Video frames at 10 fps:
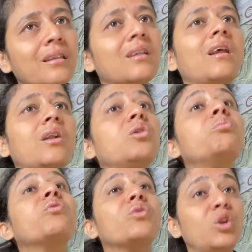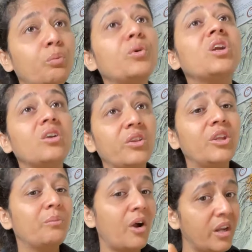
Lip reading: tattoo before you put it on their body,